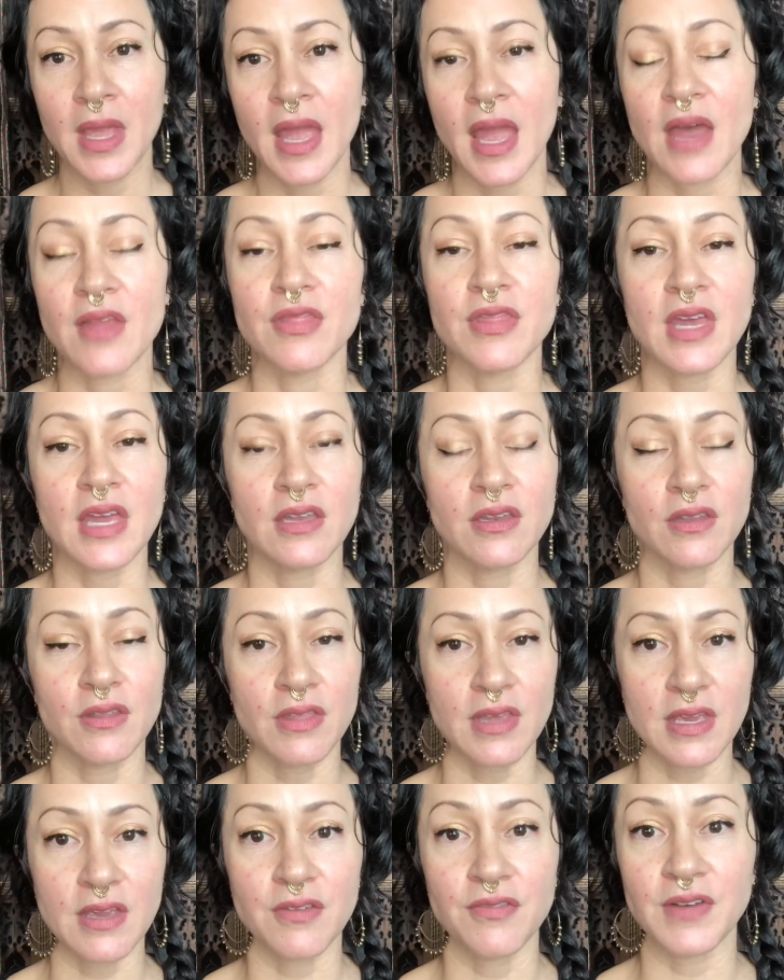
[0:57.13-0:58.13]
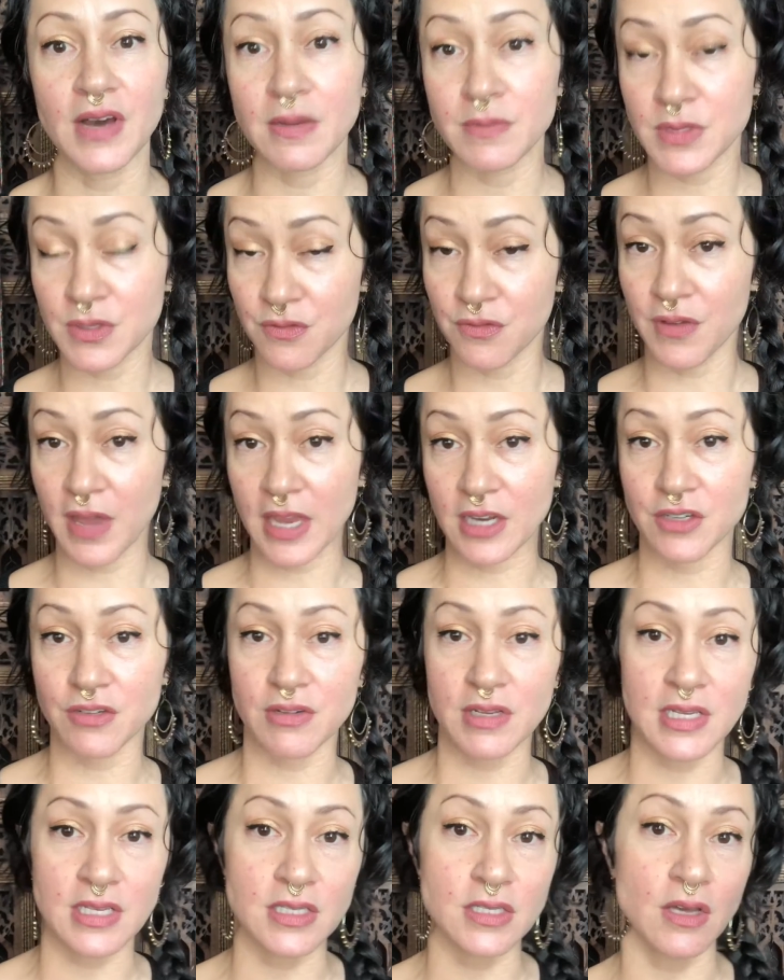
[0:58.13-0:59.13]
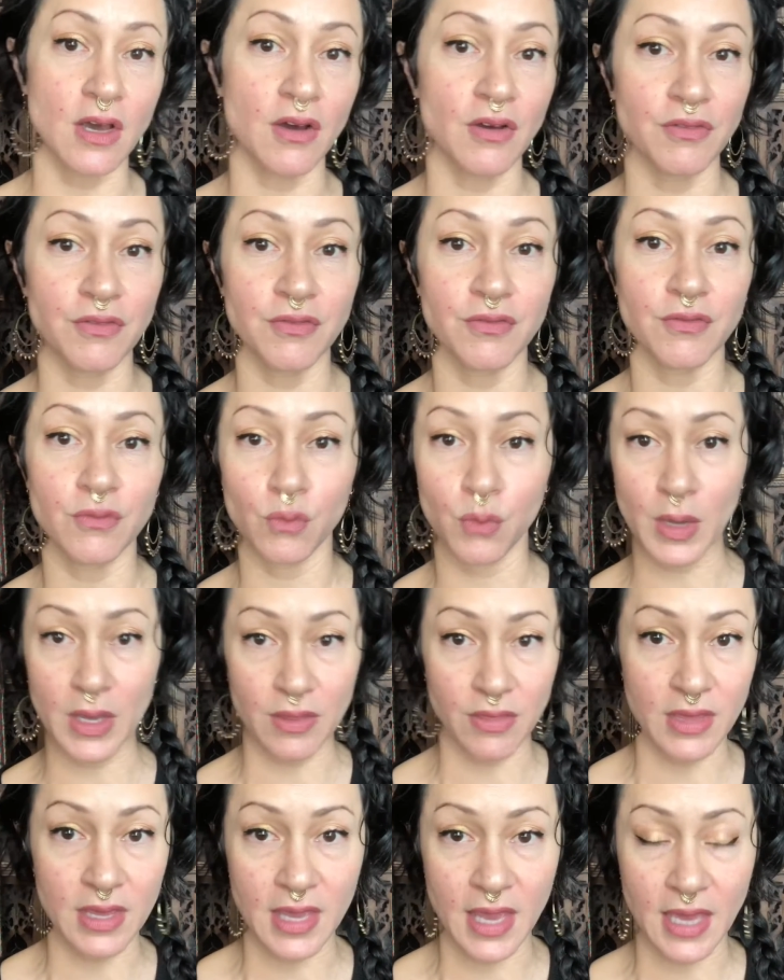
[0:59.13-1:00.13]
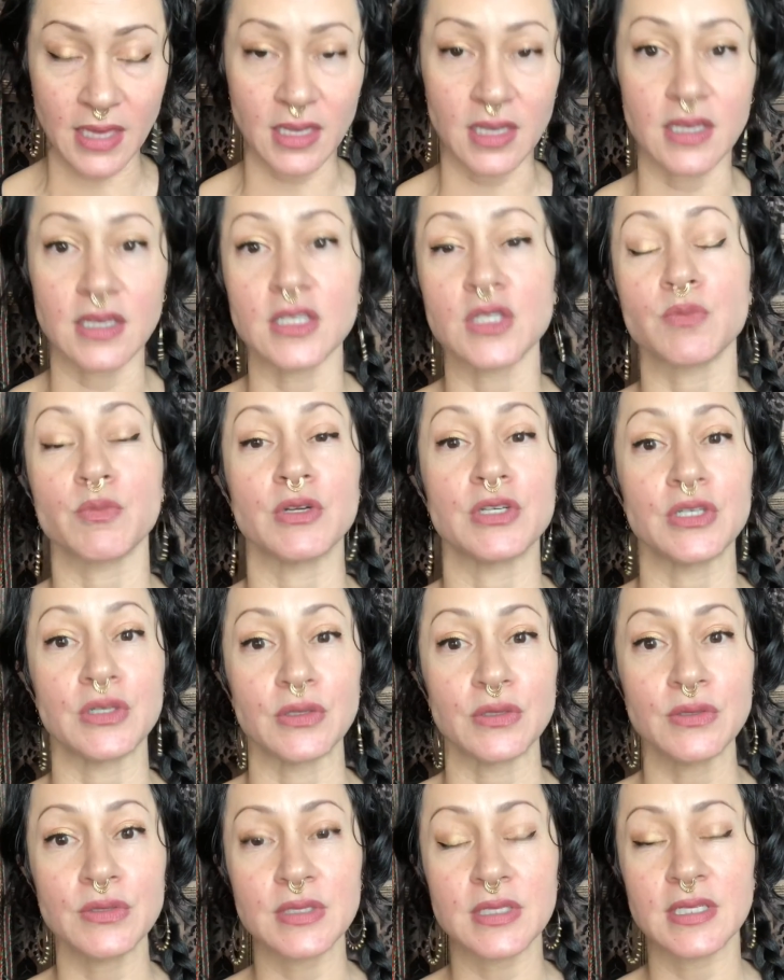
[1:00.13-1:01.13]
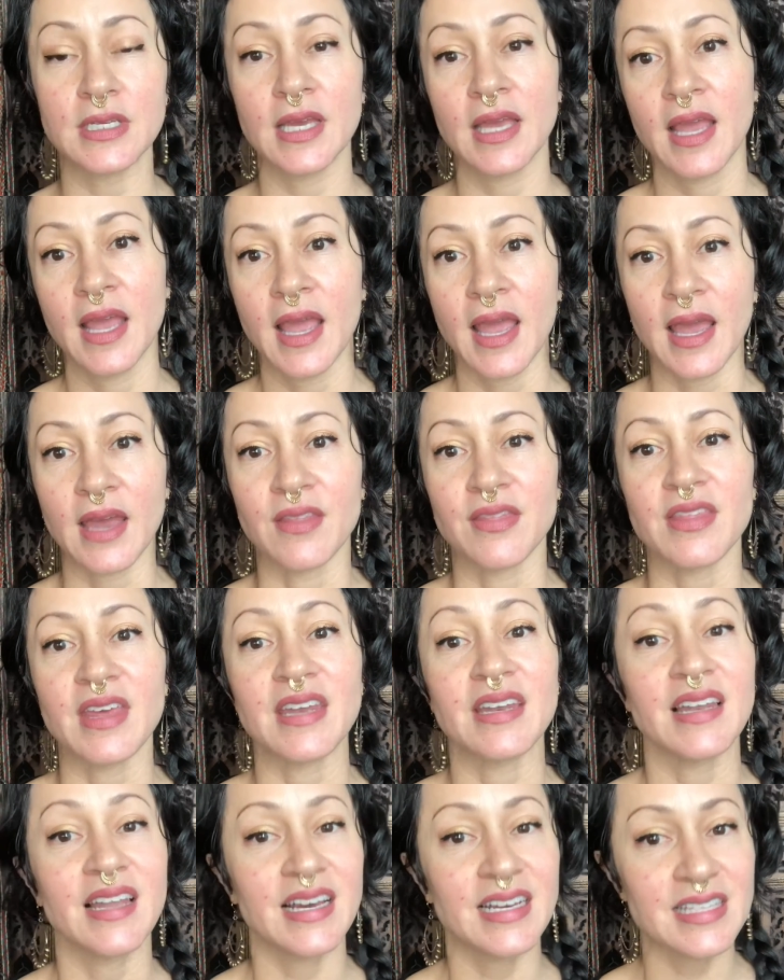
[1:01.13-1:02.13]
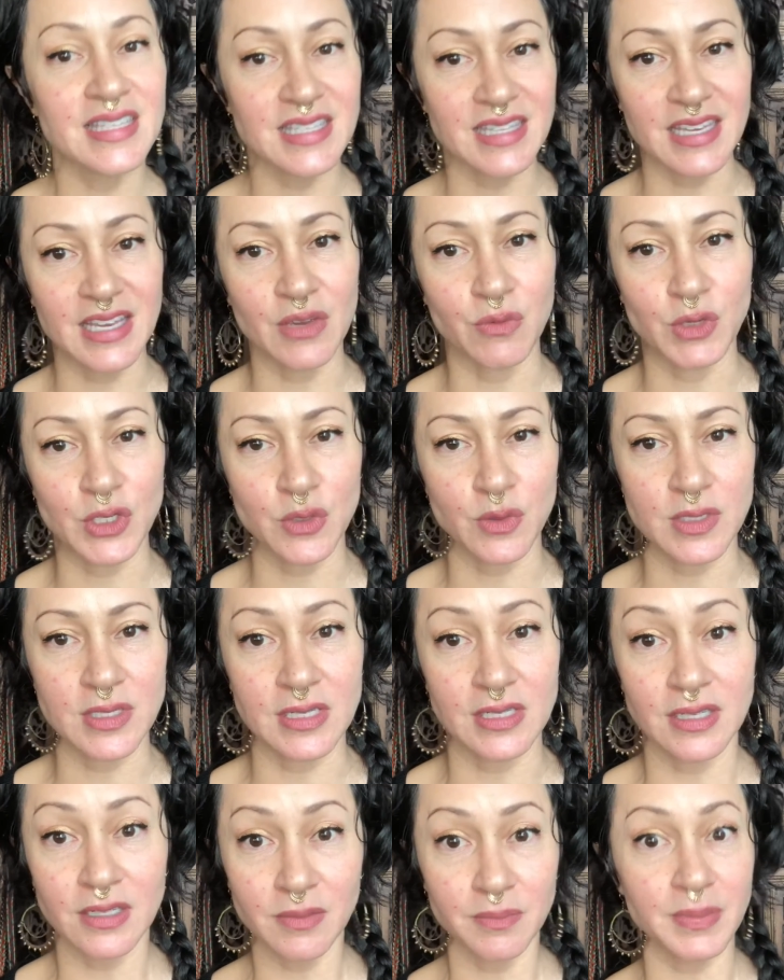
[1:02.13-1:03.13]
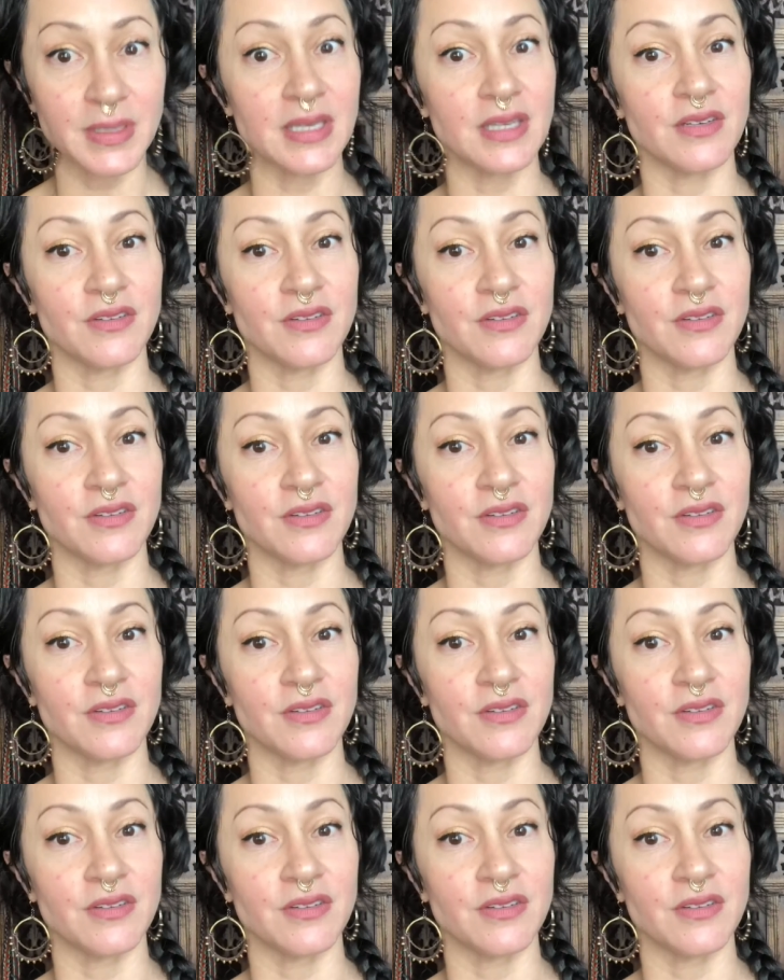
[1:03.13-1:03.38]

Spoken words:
and then the farms and factories of where the henna is produced, and then lastly, which was a little bit